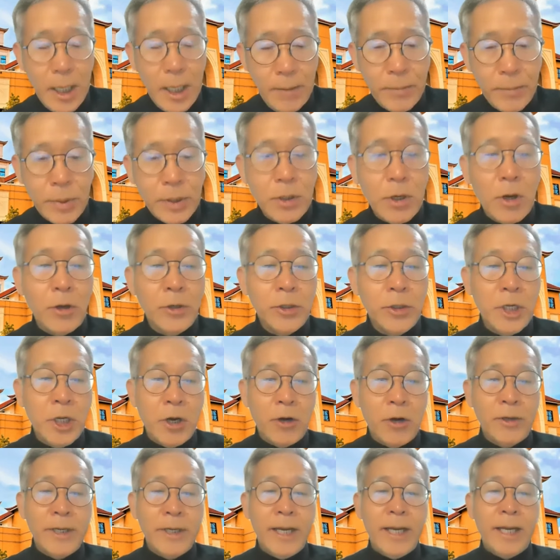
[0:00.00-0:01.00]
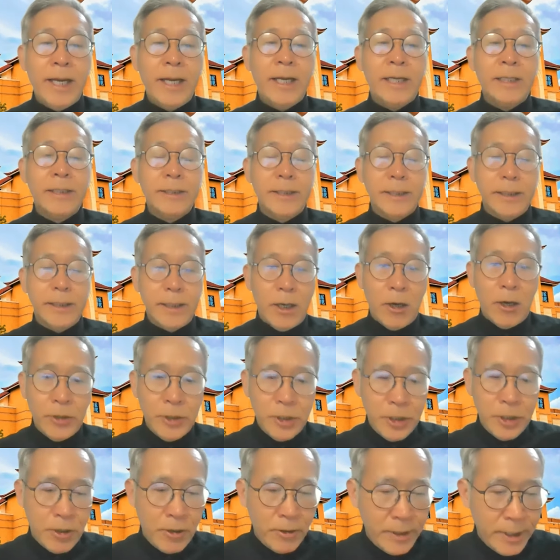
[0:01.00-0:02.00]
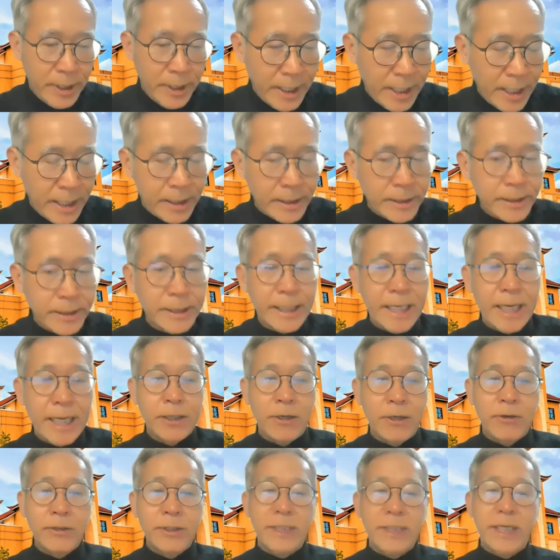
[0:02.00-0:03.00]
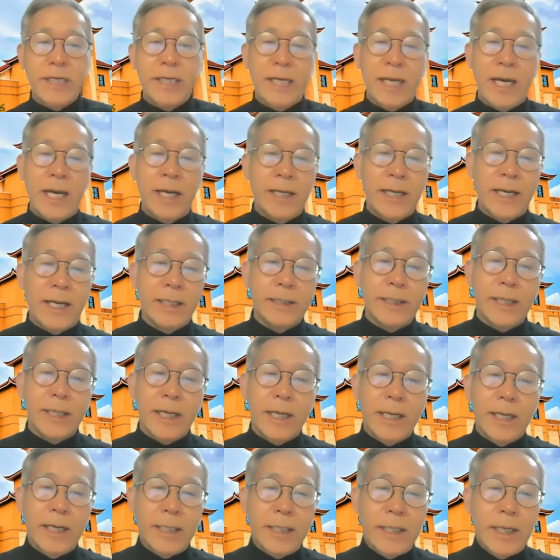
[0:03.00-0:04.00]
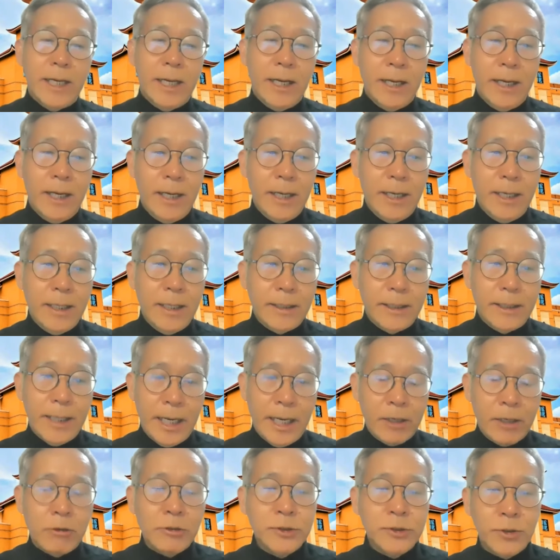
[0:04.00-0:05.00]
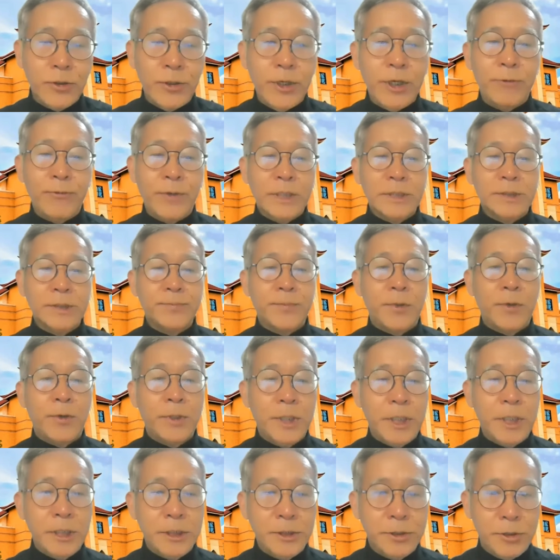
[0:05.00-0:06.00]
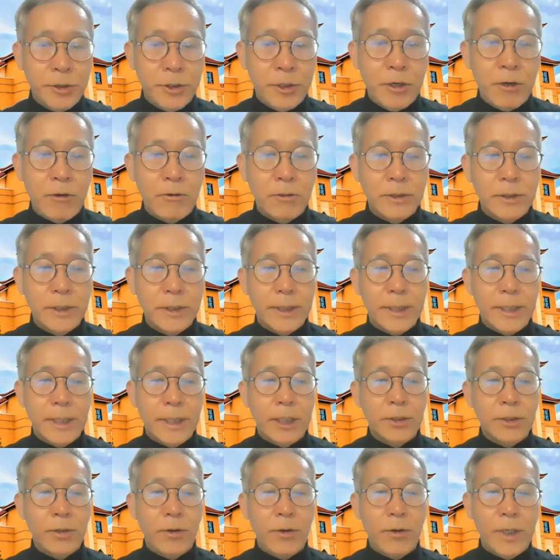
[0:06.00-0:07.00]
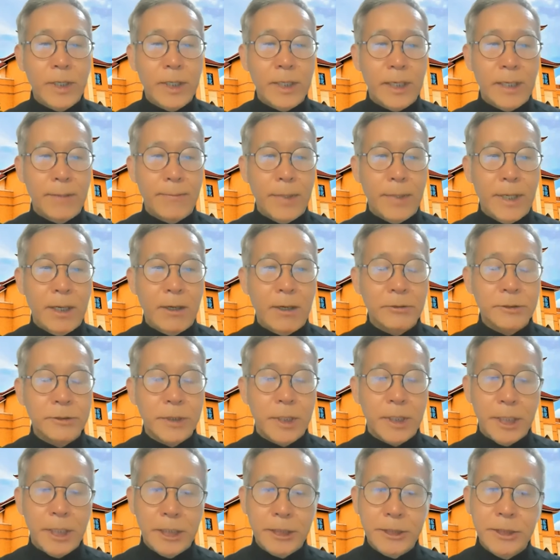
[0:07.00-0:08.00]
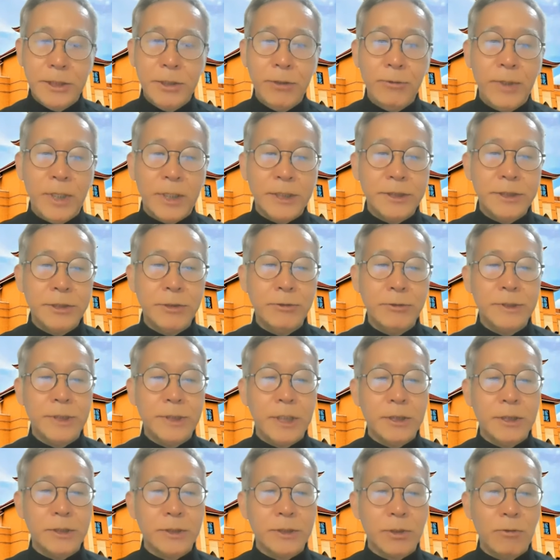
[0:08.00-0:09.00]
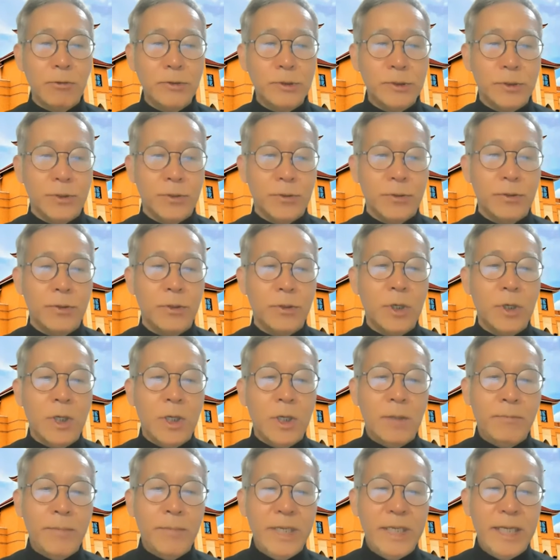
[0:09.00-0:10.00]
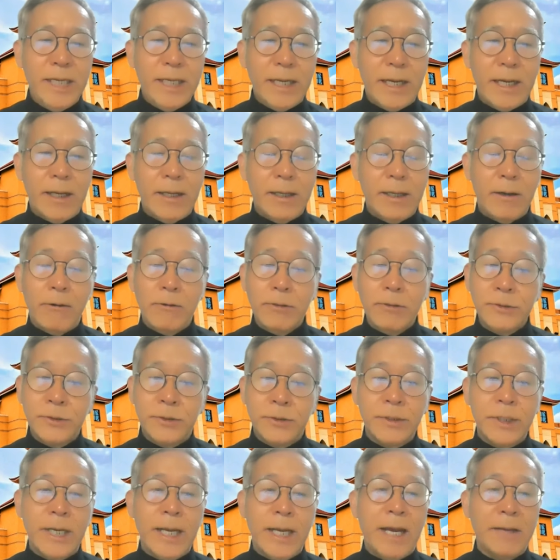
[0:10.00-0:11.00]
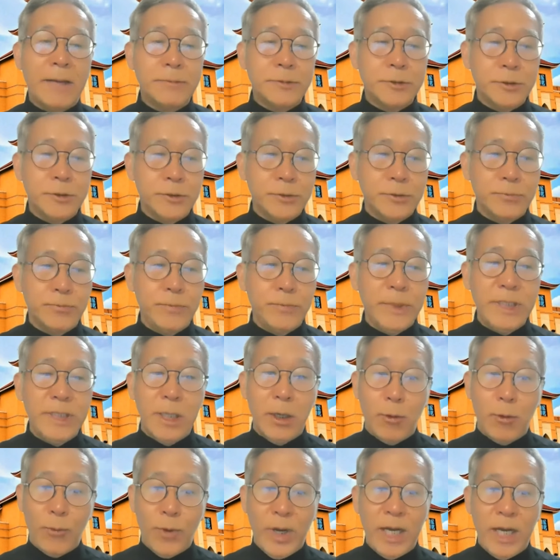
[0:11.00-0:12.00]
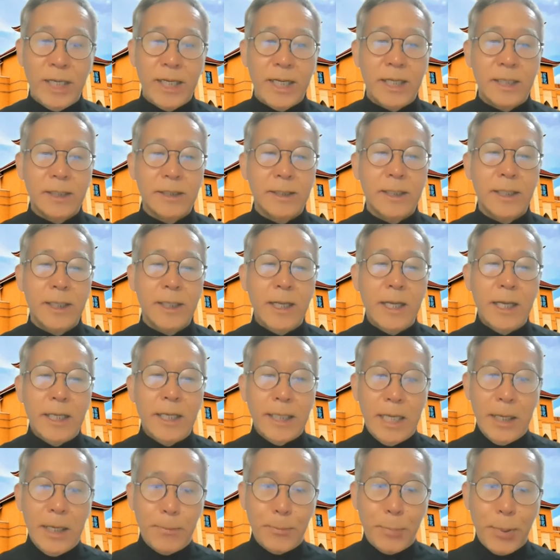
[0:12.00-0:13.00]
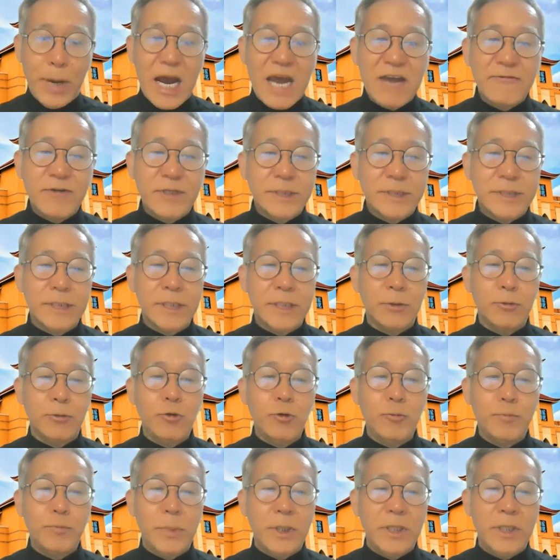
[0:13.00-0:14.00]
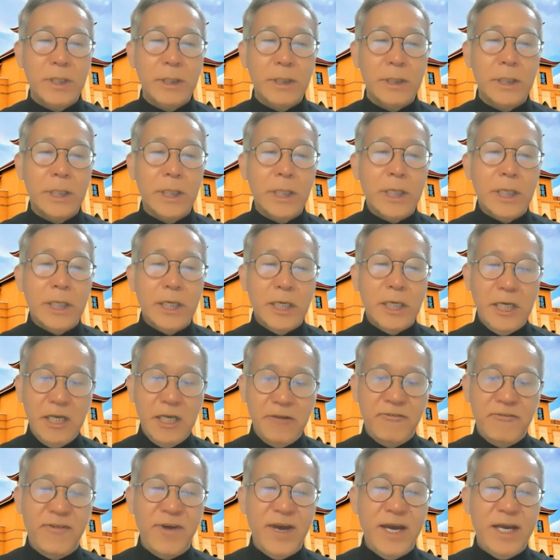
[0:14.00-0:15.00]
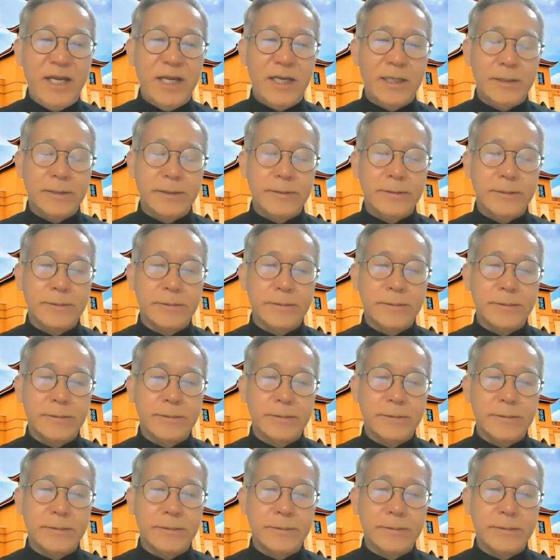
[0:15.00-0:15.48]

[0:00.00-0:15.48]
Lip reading: But on the other hand, cannot deny that. And also in responding to Jan, talking about the students using social media, also they have to be aware that their privacy could be invaded,